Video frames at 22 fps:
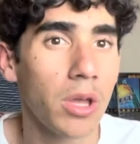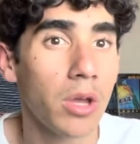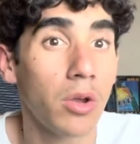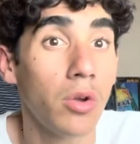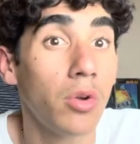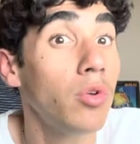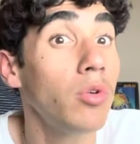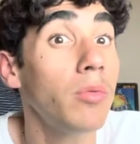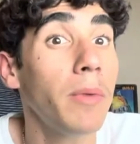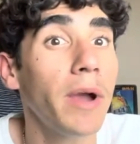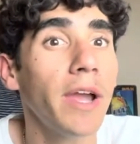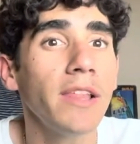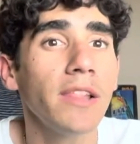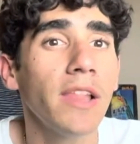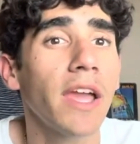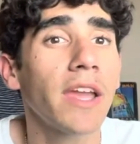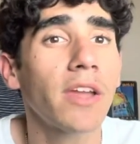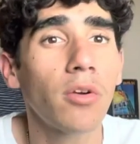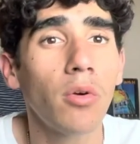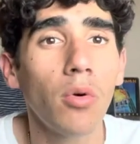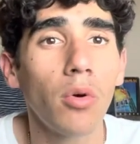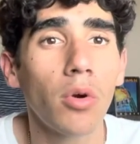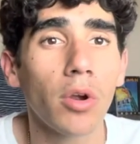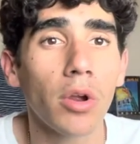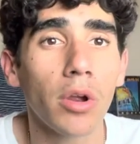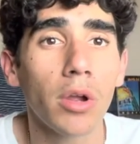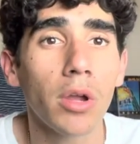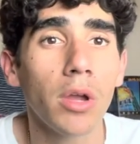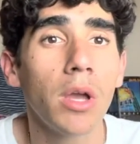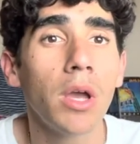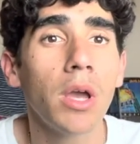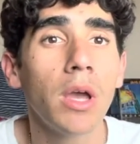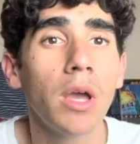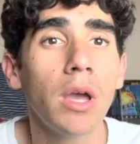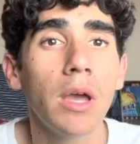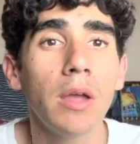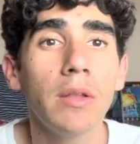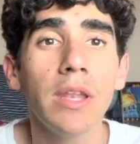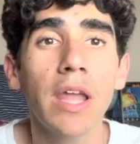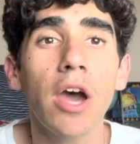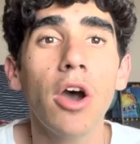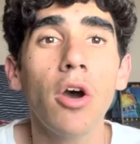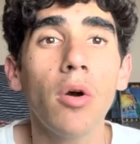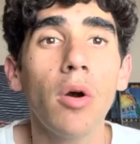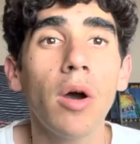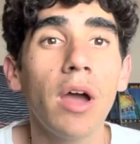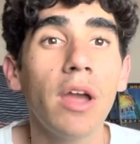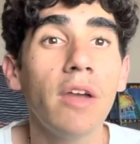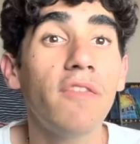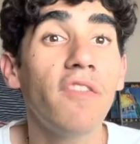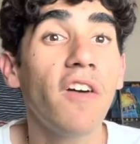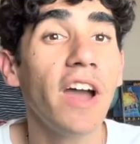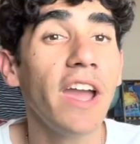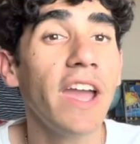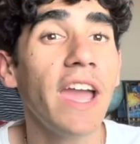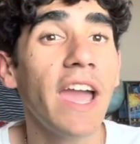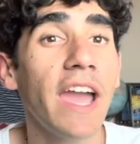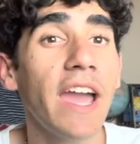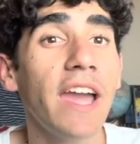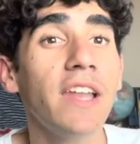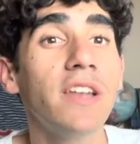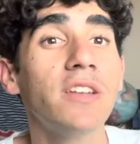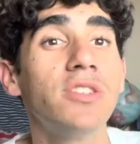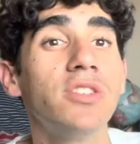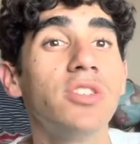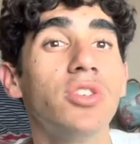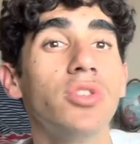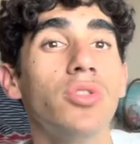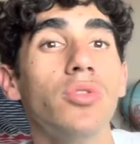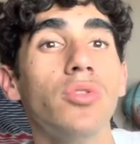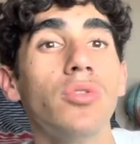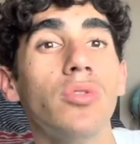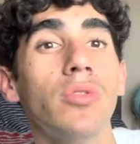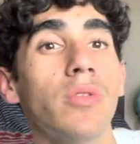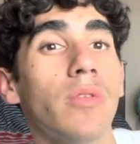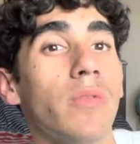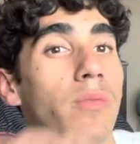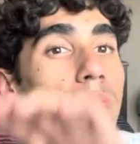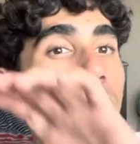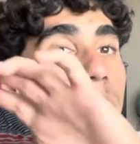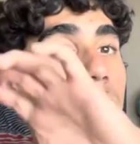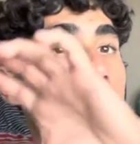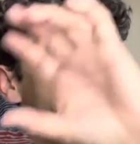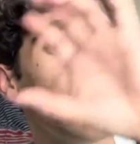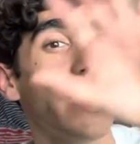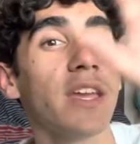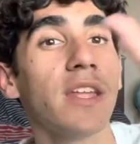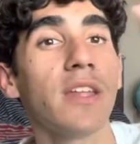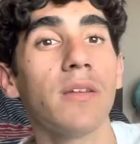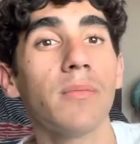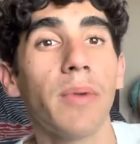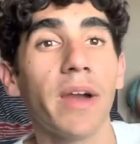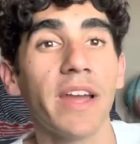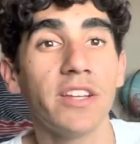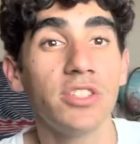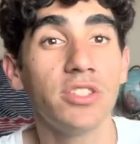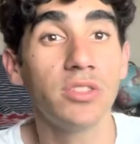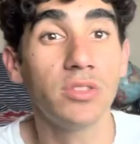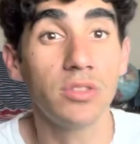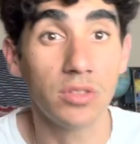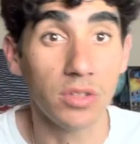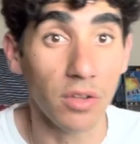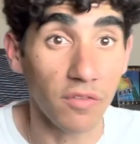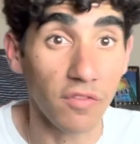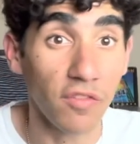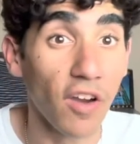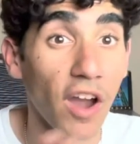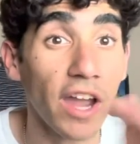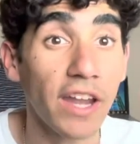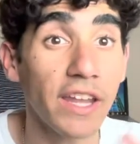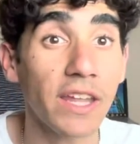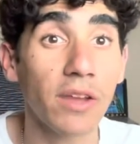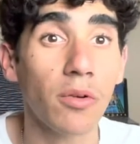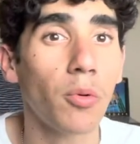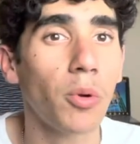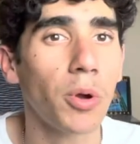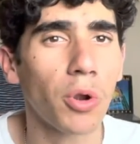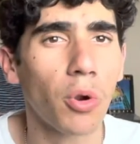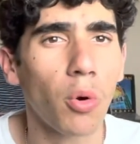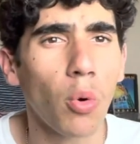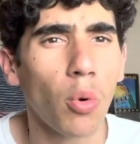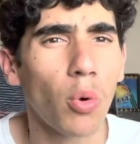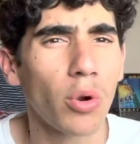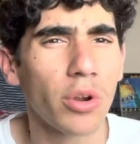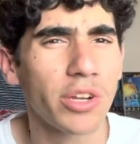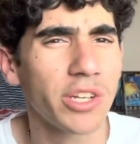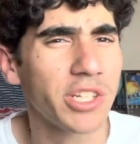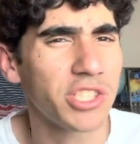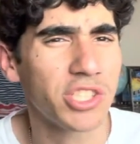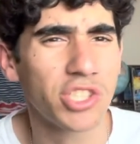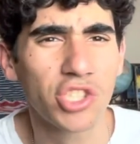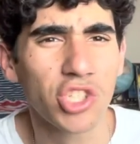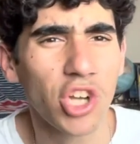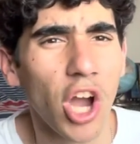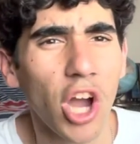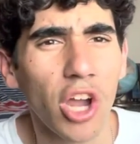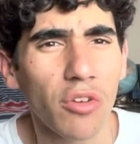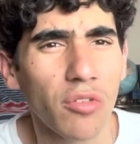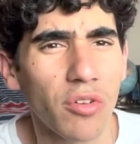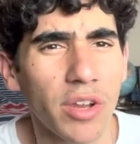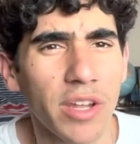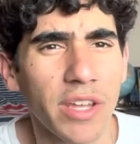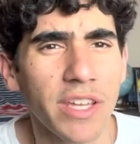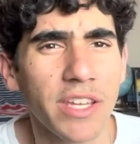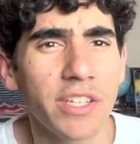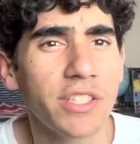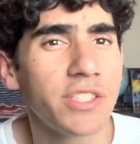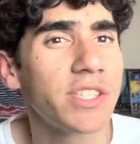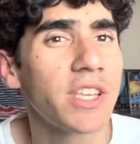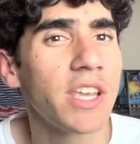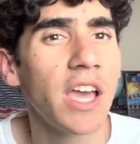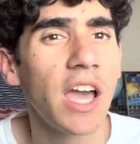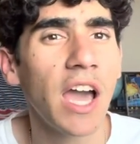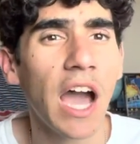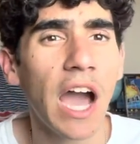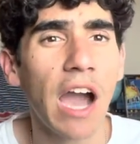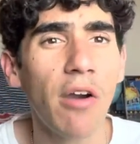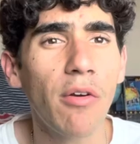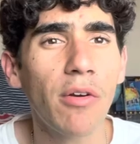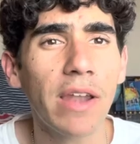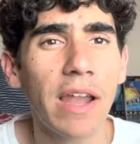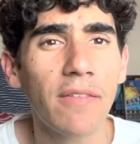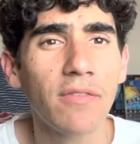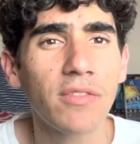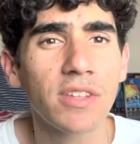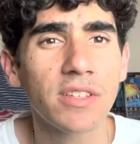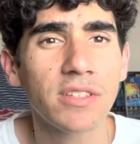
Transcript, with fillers: Who might like horror? Now, if I had to begin by defining what horror's genre is, I would have to